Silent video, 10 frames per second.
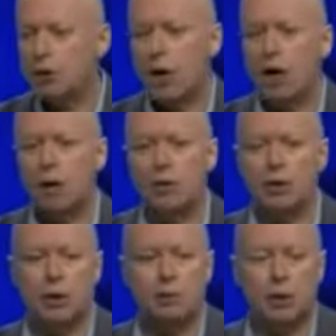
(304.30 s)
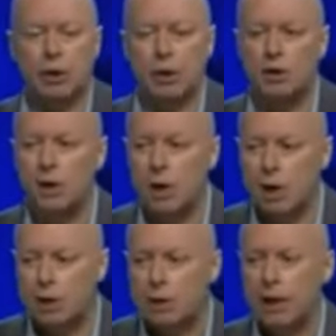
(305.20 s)
aside, however tempting it is.
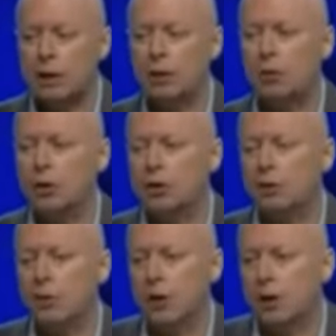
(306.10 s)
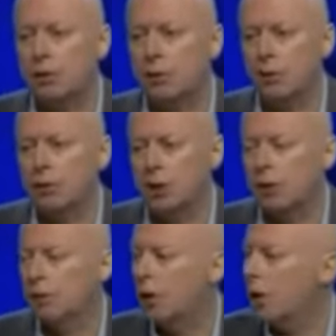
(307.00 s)
Take the risk of thinking for
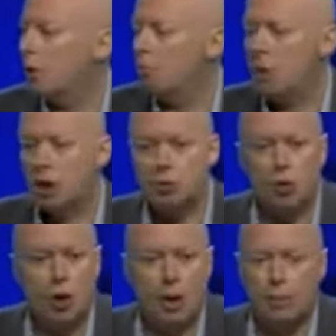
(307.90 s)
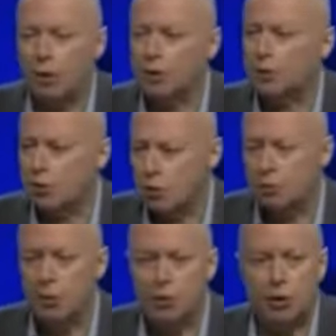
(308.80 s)
yourself. Much more happiness,
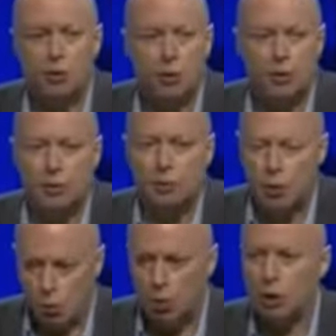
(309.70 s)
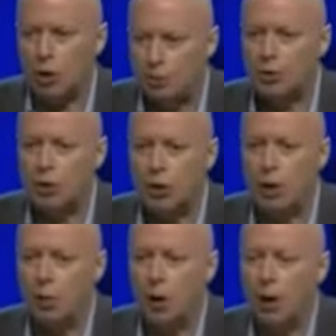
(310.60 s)
truth, beauty, and wisdom will come to you
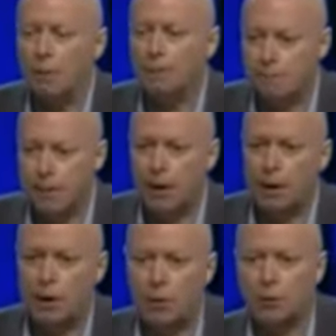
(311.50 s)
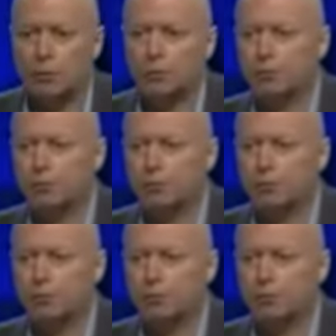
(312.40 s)
that way. Thank you.